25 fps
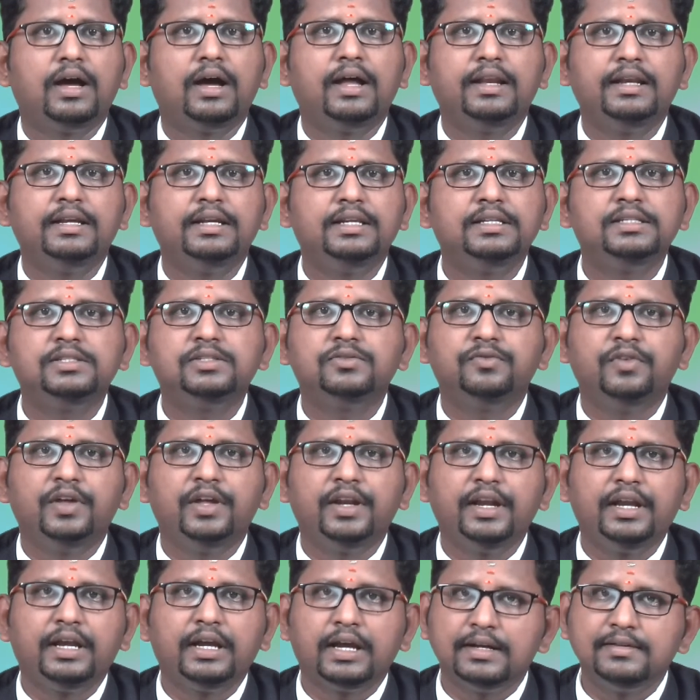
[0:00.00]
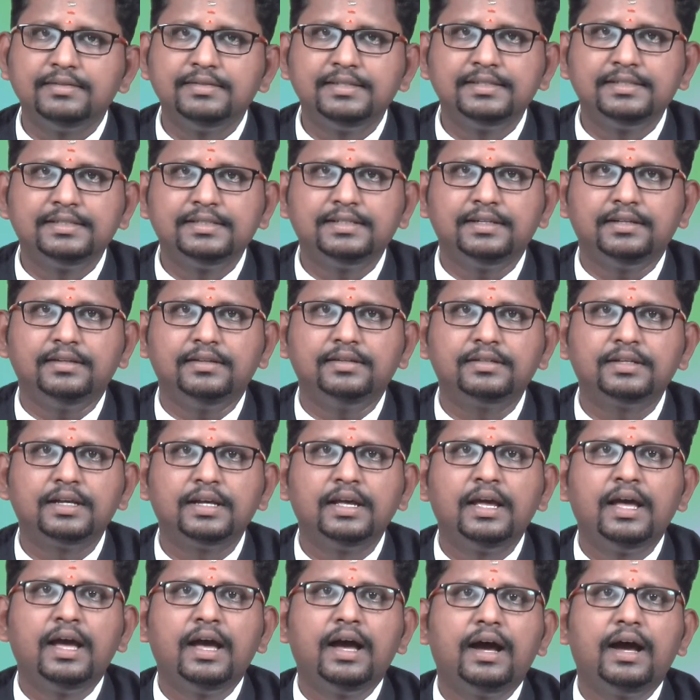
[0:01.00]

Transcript: and it is very consistent.